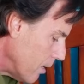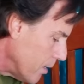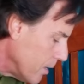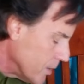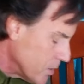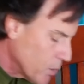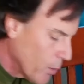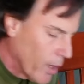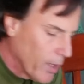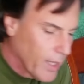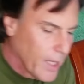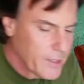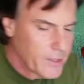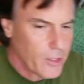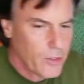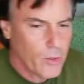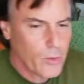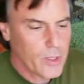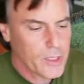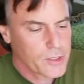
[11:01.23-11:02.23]
so I like to
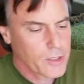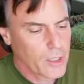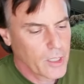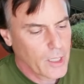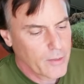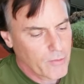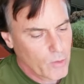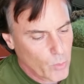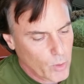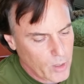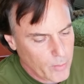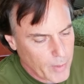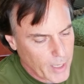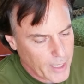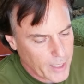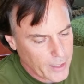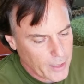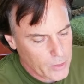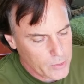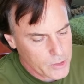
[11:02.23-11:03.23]
do this on every one of my
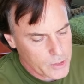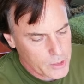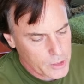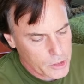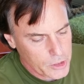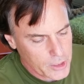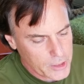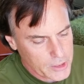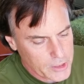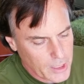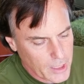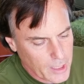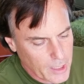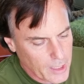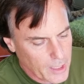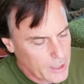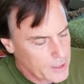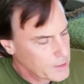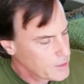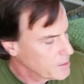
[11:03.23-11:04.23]
arrows as a just in
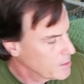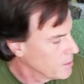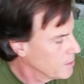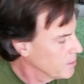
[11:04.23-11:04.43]
case.